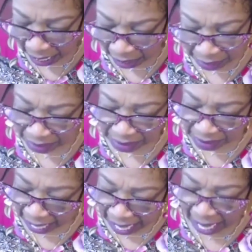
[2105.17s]

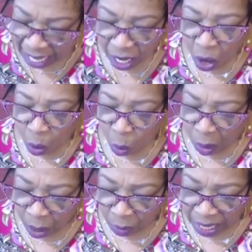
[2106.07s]
understand
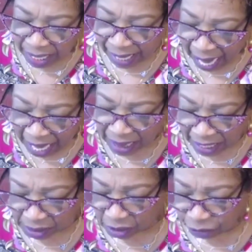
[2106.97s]
where we get
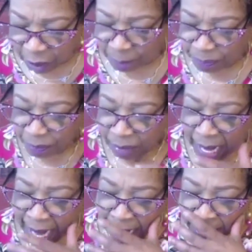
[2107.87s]
this from.
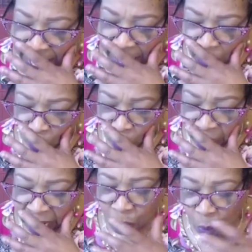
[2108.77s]
And
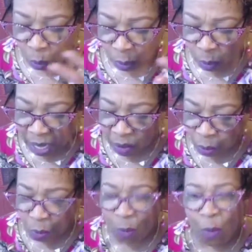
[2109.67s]
when
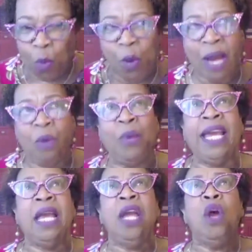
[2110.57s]

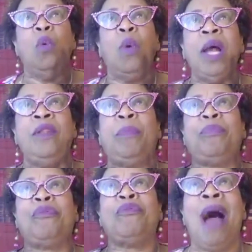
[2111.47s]
the
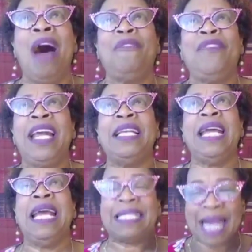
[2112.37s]
prophet
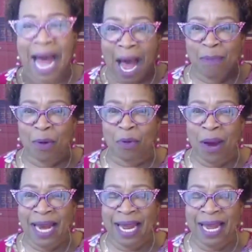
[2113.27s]
is
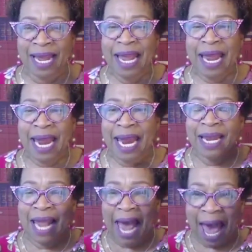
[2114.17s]
operating in
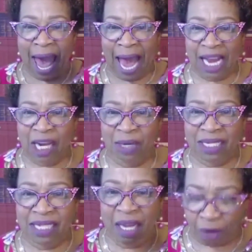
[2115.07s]
the
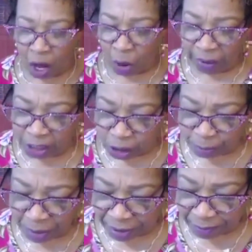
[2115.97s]
accuracy of Holy
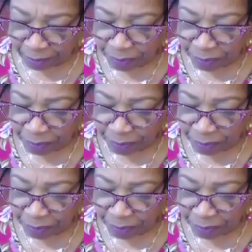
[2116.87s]
Spirit,